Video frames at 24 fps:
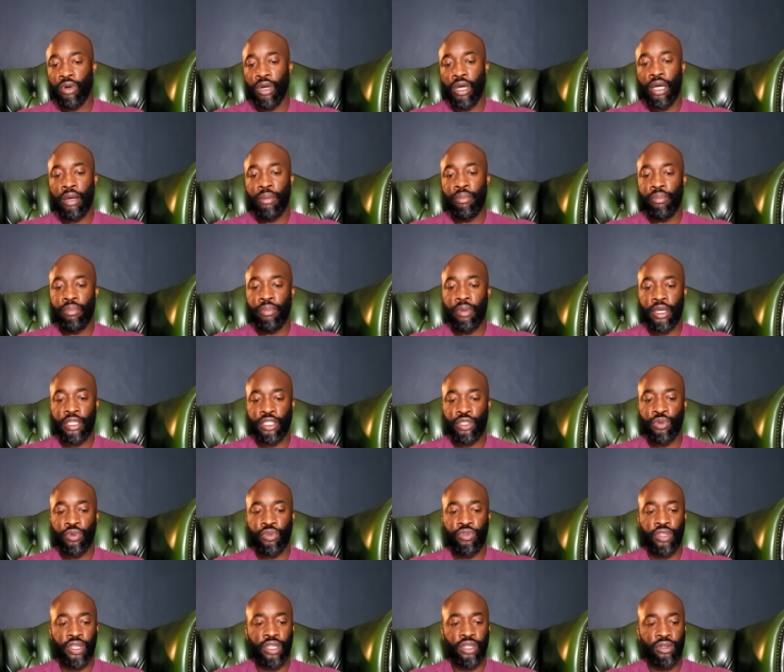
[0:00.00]
um, I
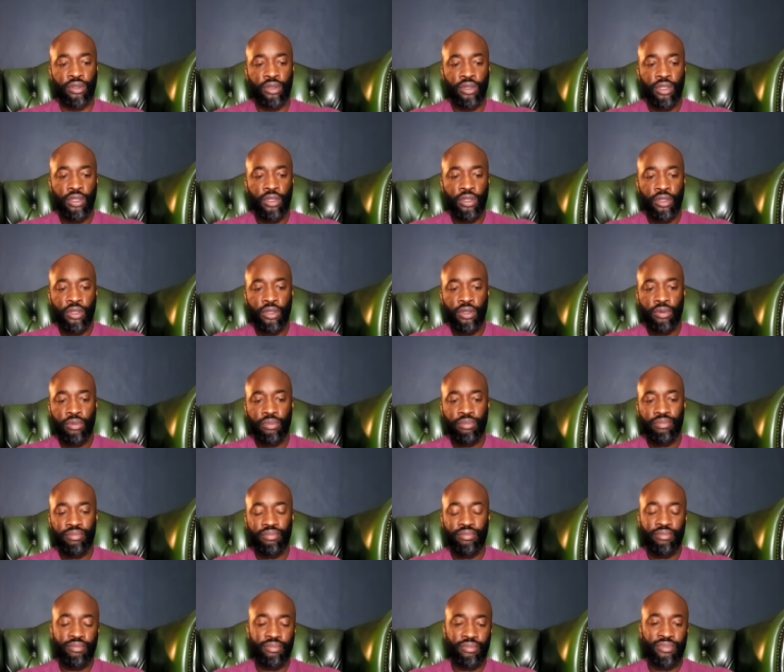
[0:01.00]
still think
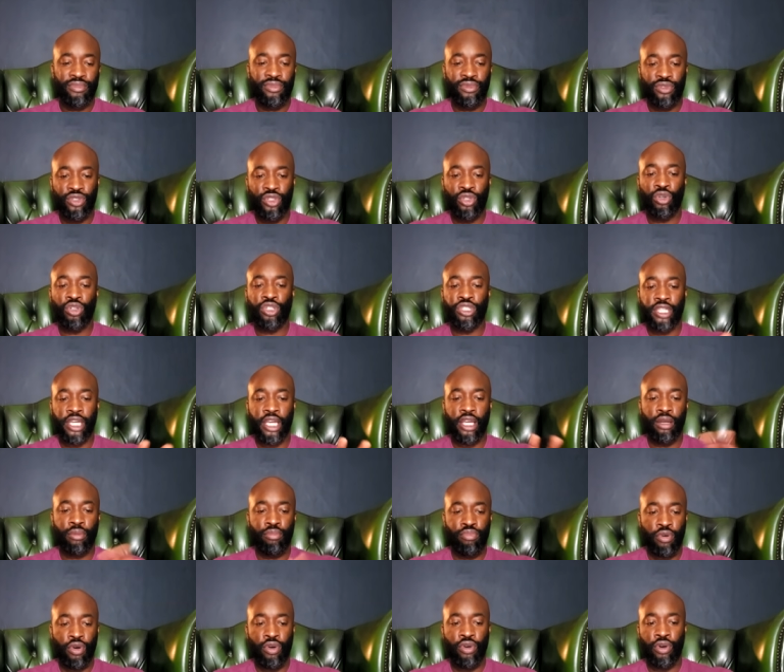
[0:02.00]
Josh Taylor
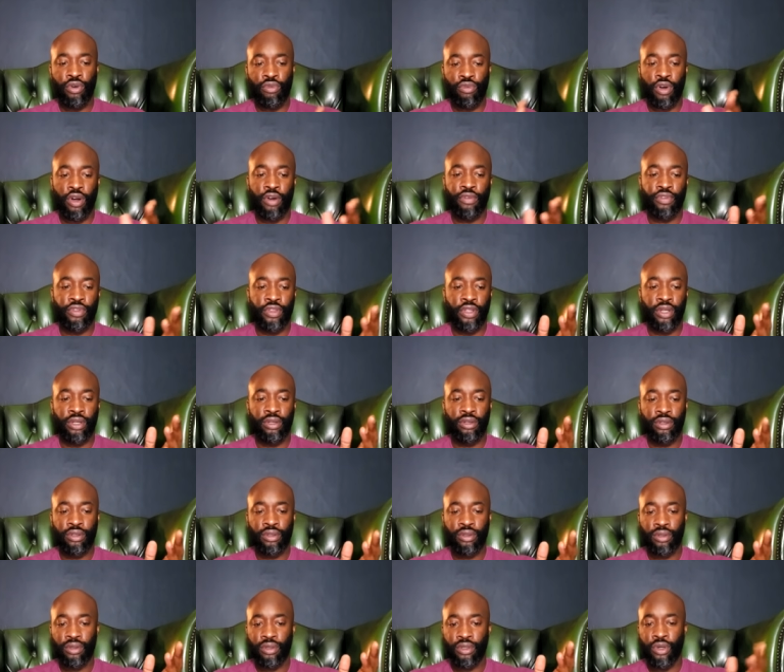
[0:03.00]
Broner rather
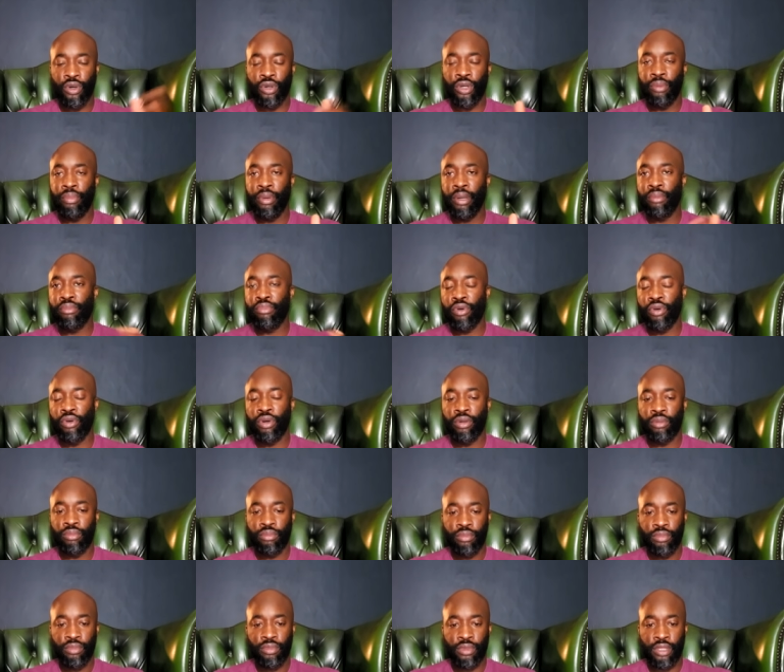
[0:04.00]
than Conor Benn Broner.
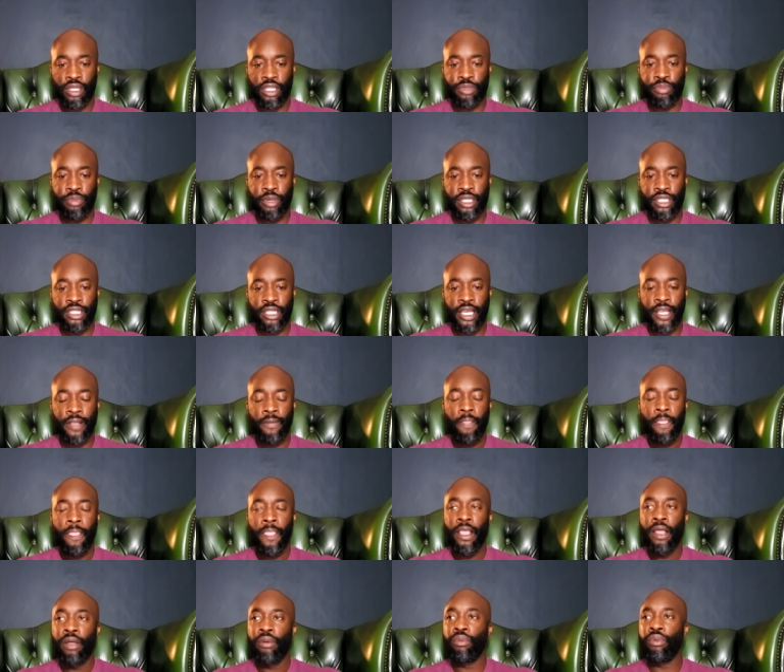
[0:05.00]
That's my take.
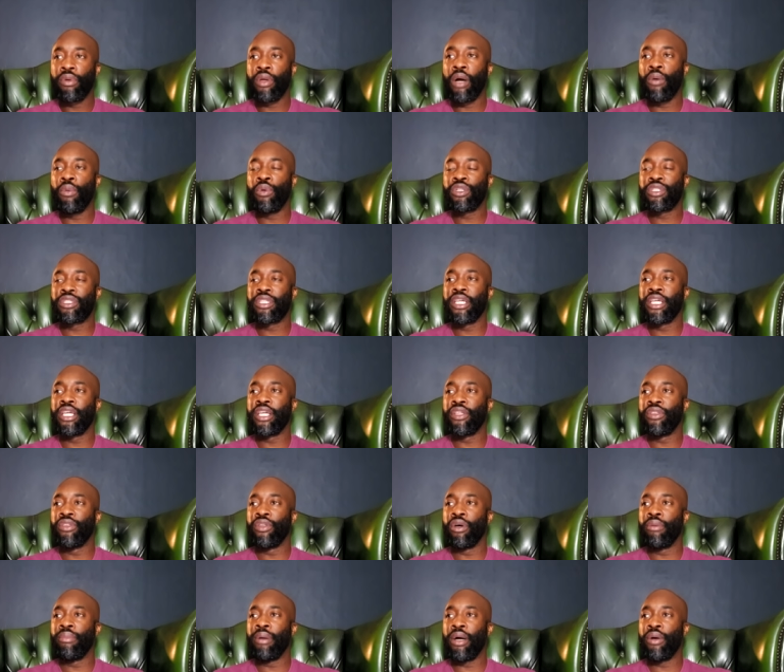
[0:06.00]
We, I was thinking
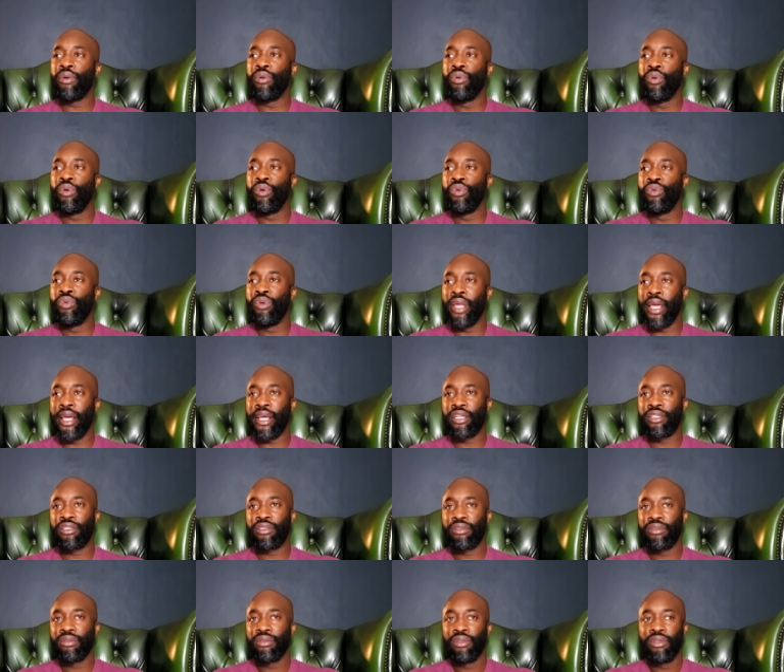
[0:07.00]
though about who
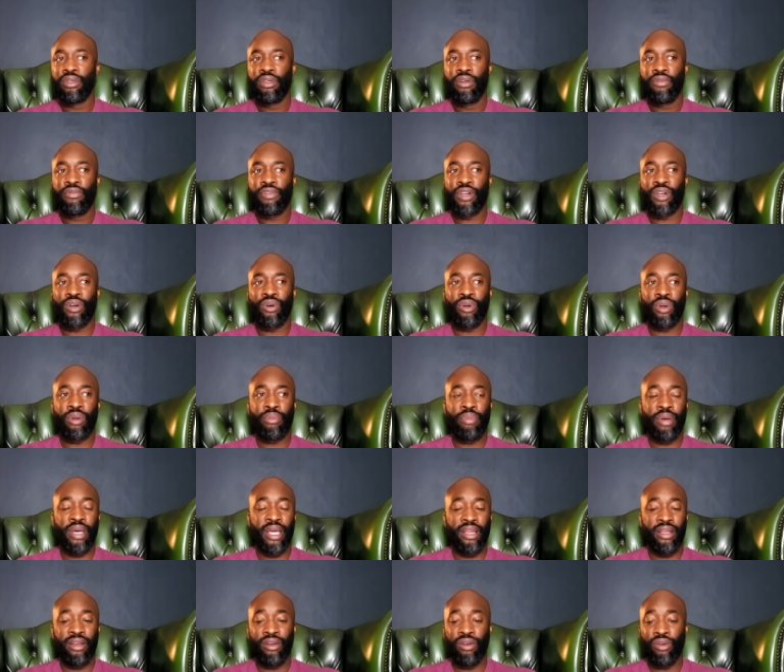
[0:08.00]
next for Conor
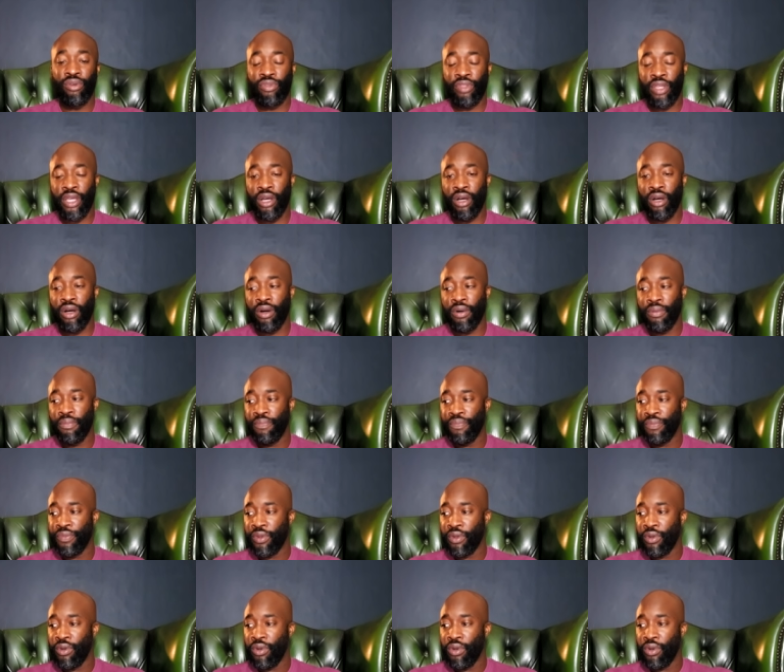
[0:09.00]
Benn, and look, they are,
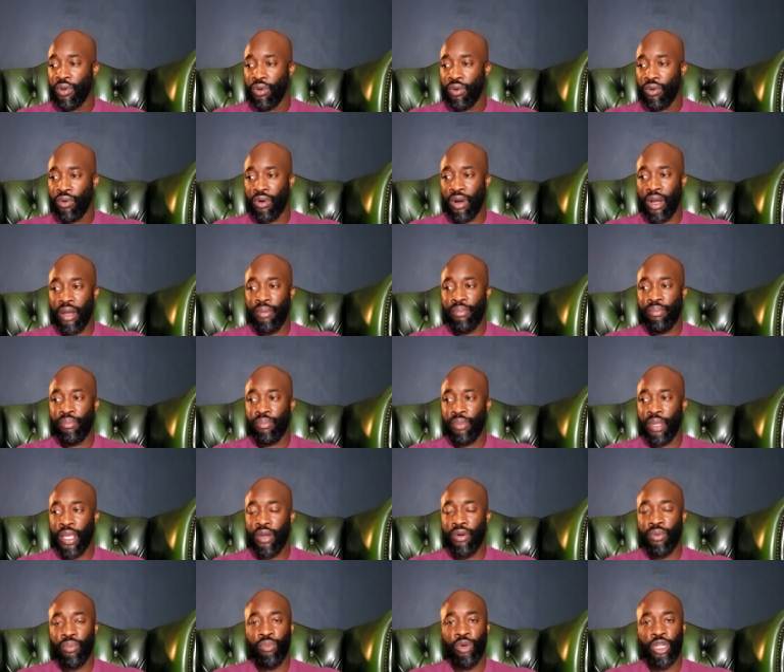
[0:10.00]
or I'm
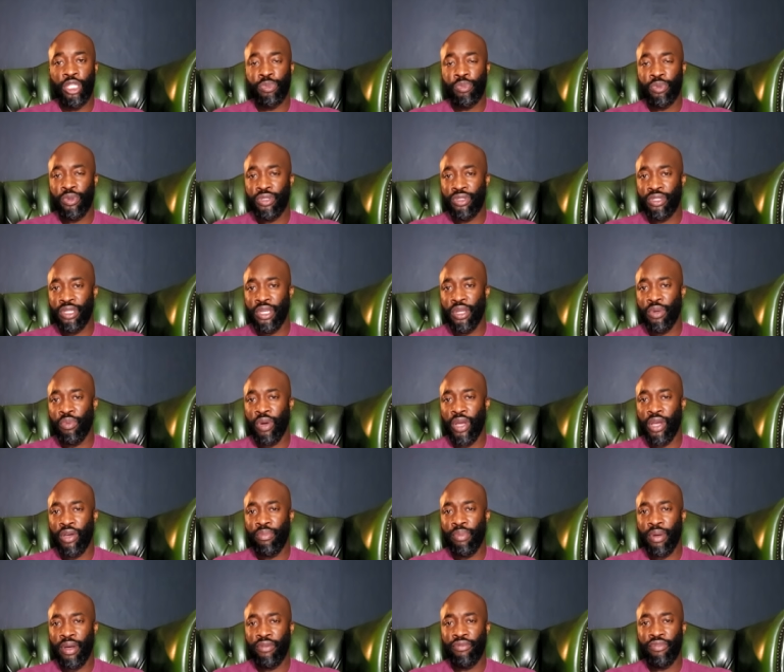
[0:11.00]
hearing whispers anyway
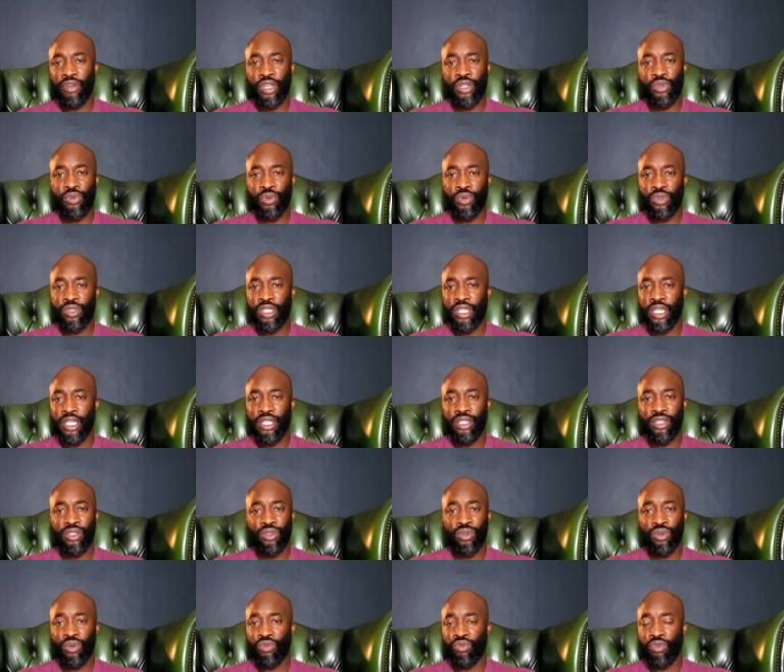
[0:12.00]
about Victor
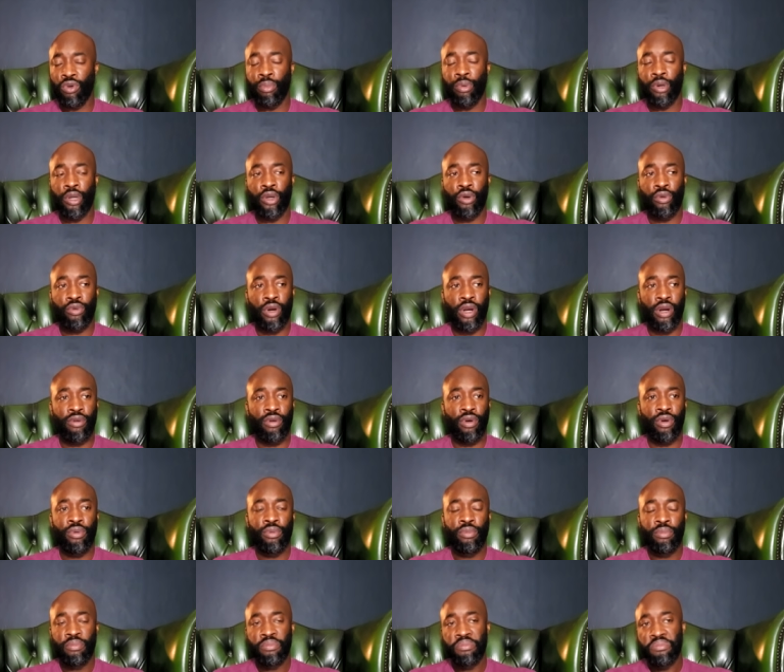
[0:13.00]
Ortiz or Robert
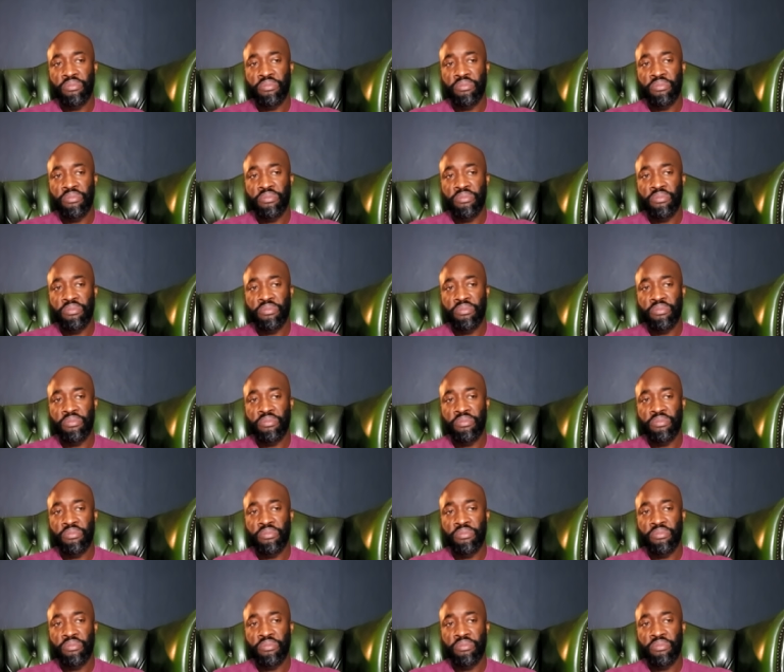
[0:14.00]
Guerrero.